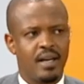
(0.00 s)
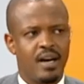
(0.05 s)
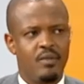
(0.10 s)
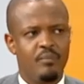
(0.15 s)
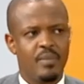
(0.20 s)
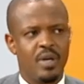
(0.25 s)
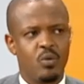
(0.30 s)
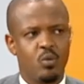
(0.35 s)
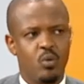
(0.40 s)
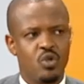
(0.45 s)
the
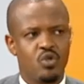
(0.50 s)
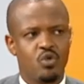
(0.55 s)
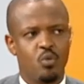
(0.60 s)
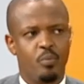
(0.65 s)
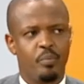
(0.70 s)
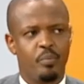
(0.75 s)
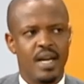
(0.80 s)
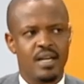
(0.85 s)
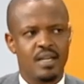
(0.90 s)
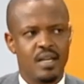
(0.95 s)
government wants
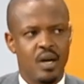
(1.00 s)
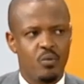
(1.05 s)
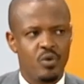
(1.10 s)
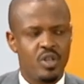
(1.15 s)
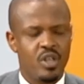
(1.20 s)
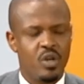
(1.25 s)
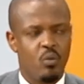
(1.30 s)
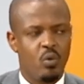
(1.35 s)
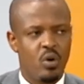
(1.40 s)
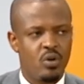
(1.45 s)
to partner
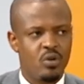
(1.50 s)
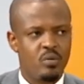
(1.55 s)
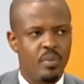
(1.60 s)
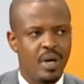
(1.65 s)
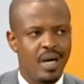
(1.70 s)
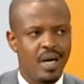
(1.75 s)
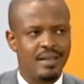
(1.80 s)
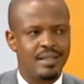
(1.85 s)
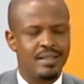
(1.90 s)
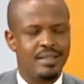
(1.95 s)
with the World
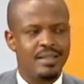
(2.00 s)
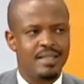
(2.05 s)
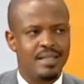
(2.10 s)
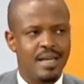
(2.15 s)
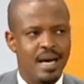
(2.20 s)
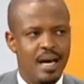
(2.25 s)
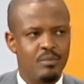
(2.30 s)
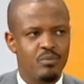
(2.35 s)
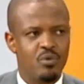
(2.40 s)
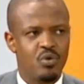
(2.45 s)
Bank in
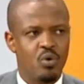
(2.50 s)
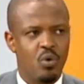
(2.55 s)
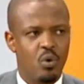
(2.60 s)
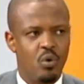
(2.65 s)
terms